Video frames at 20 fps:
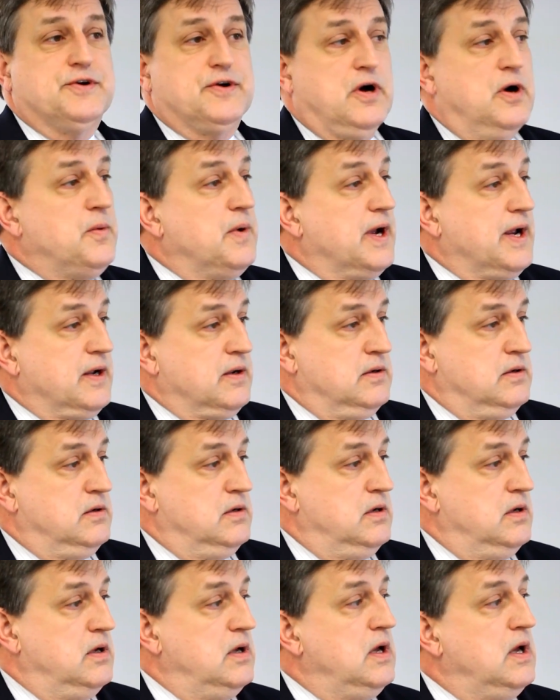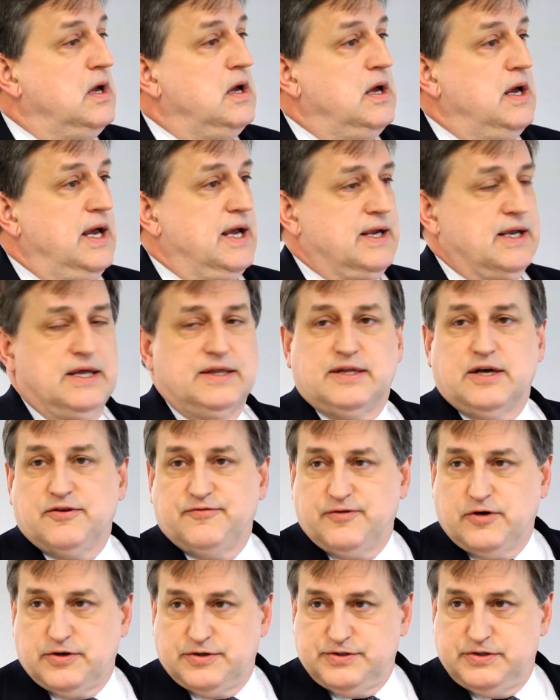are going and get there
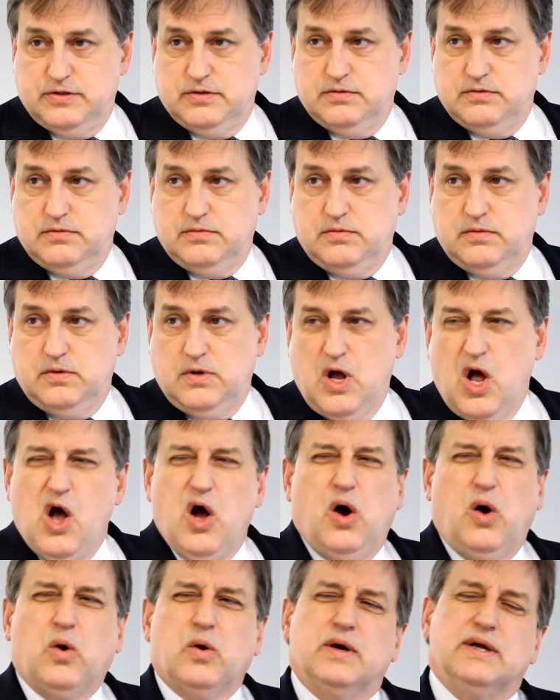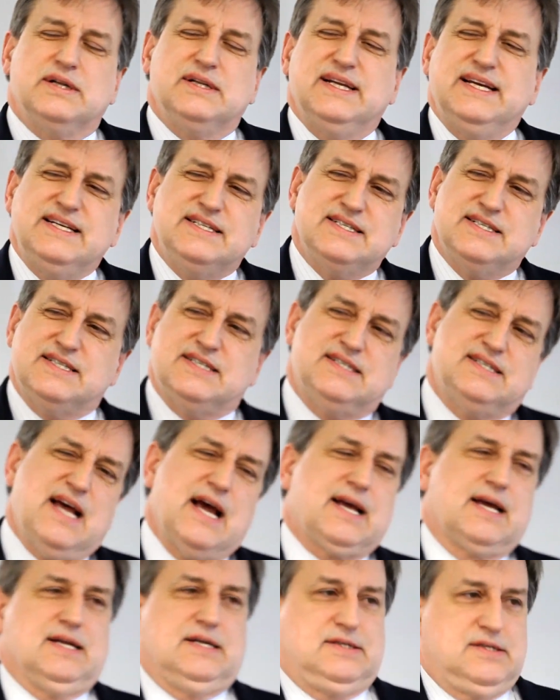first. Or at least
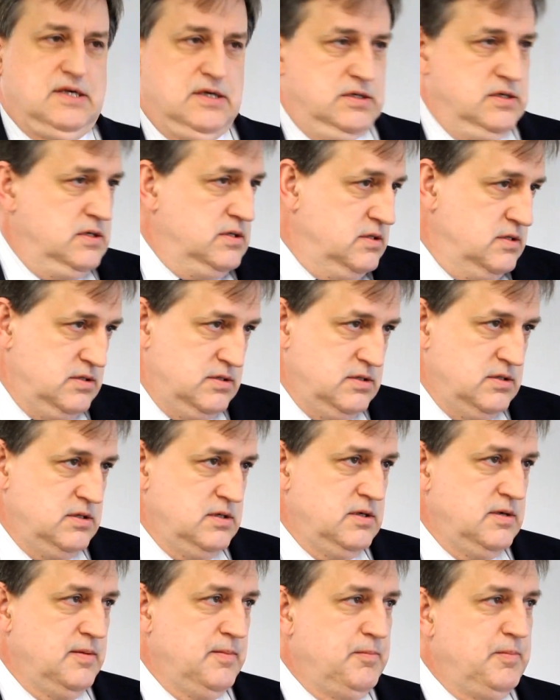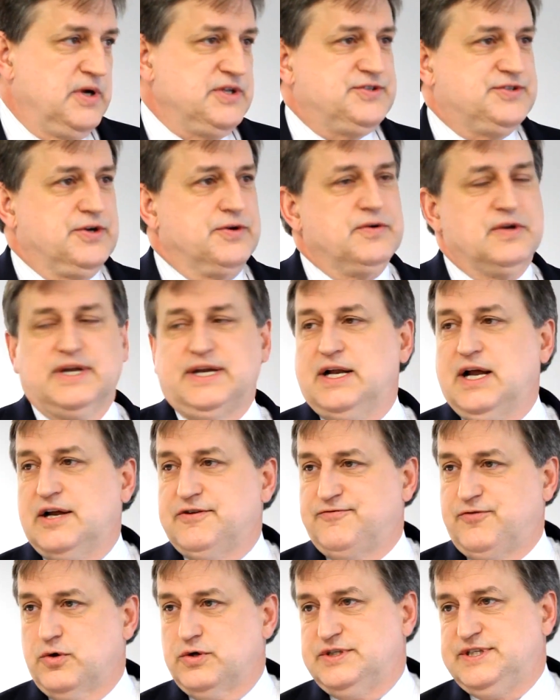second, but certainly
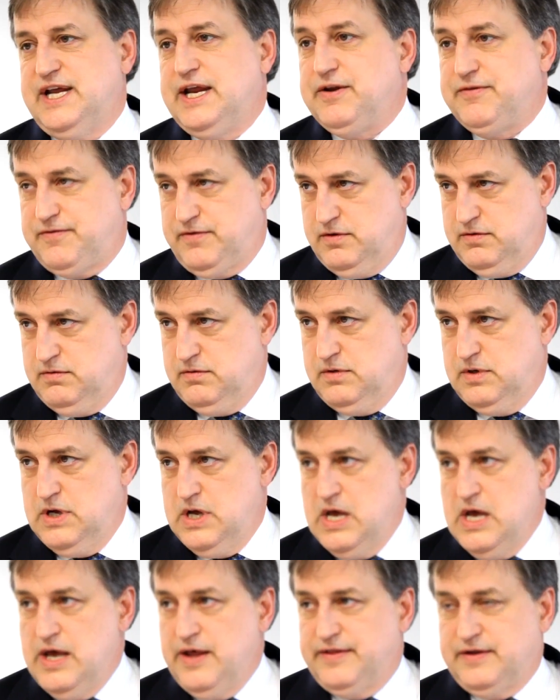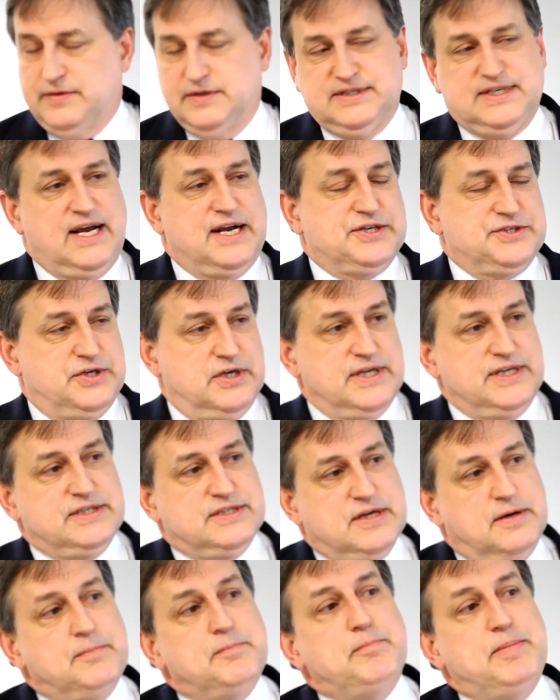not 14th. There is actually
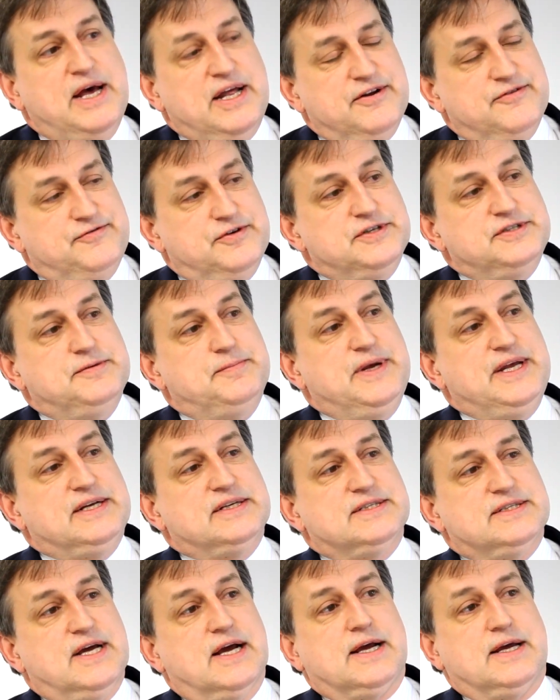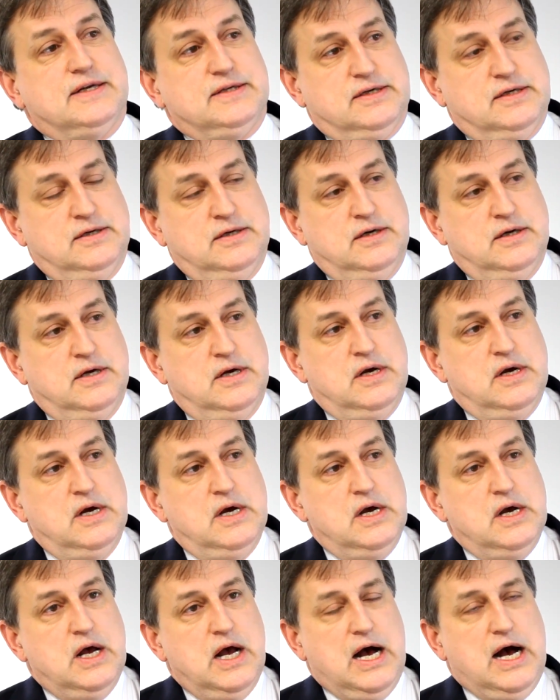some benefit to being second.
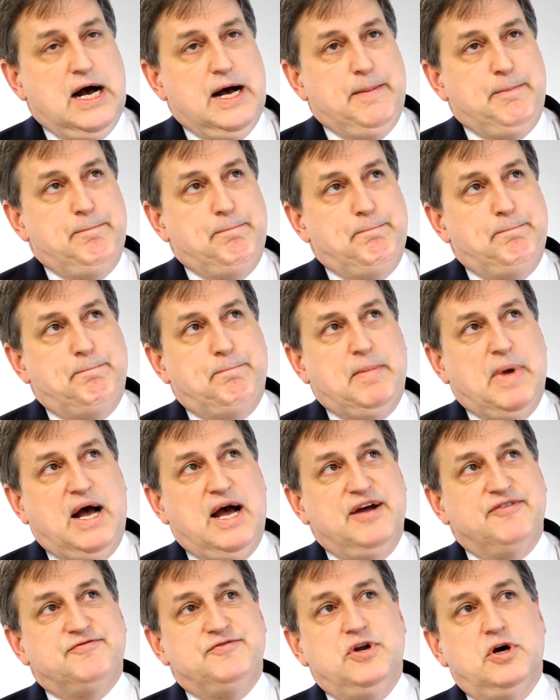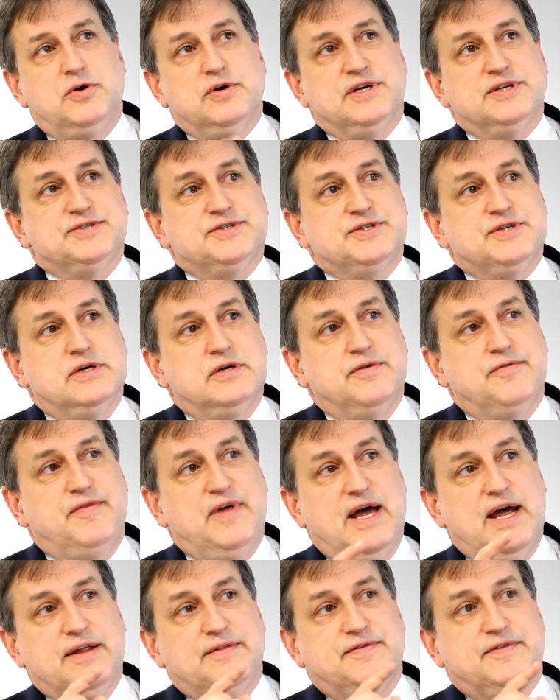I've noticed
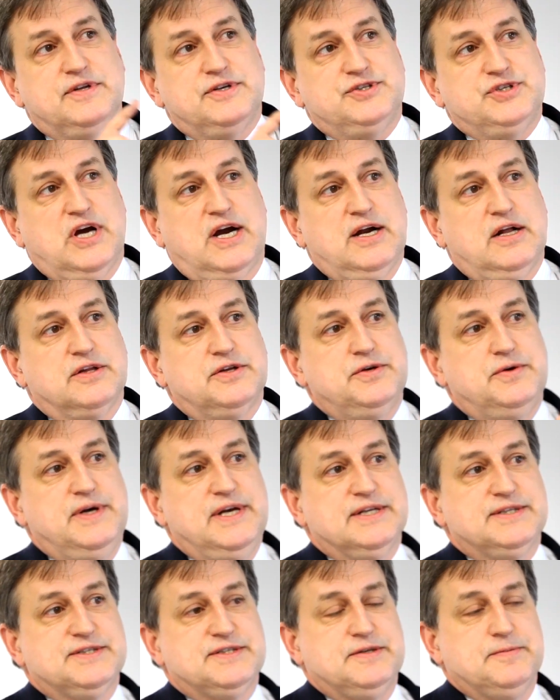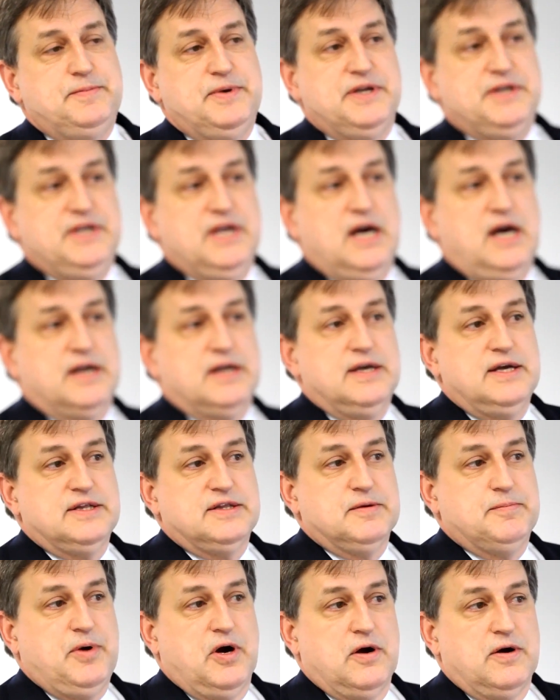that the child who hits the piñata
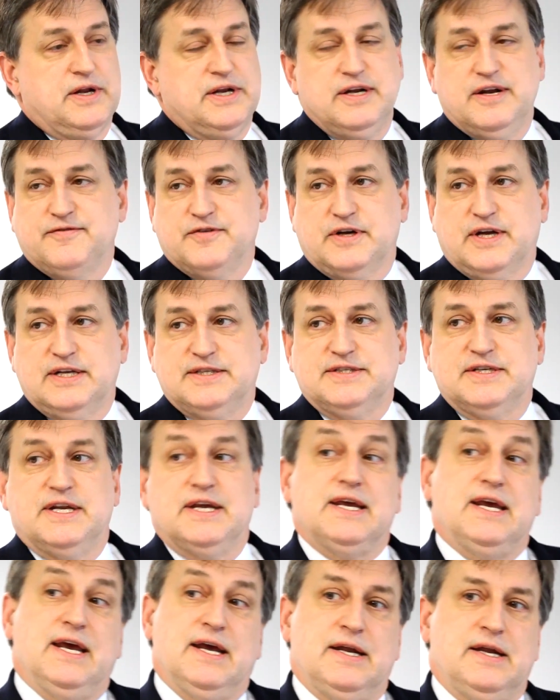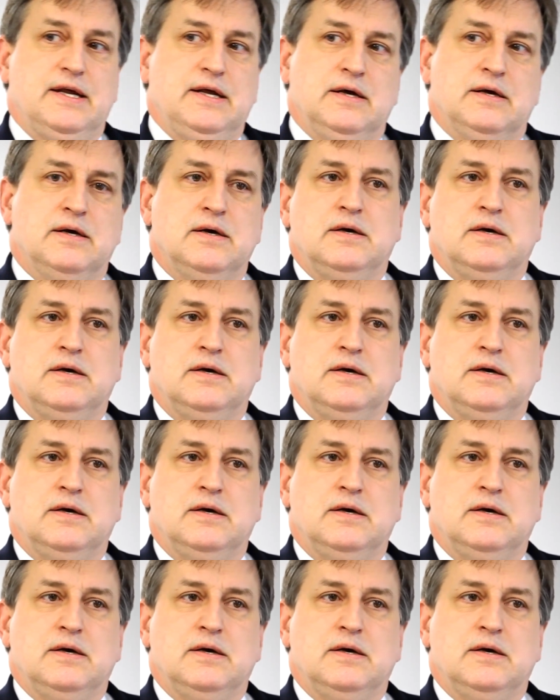at the party never gets any candy.